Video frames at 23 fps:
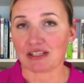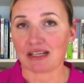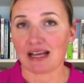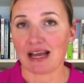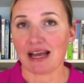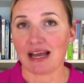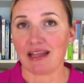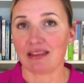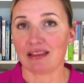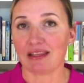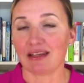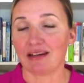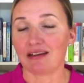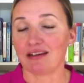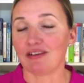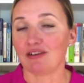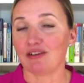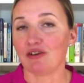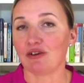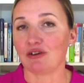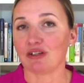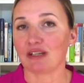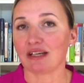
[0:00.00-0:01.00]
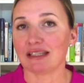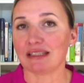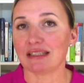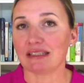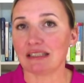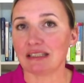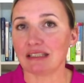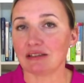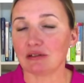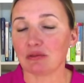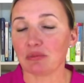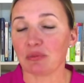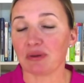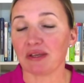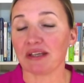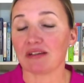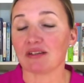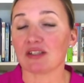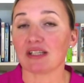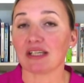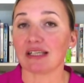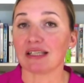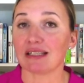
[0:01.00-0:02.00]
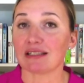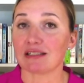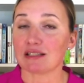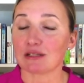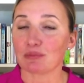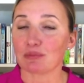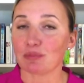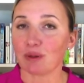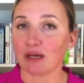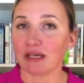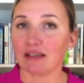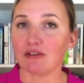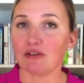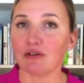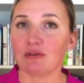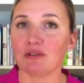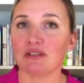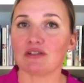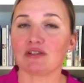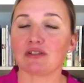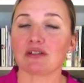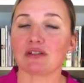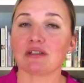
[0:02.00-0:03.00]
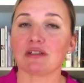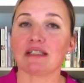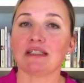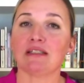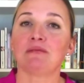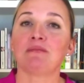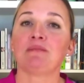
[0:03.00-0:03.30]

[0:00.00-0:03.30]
and they're not ideal because they can spike your insulin,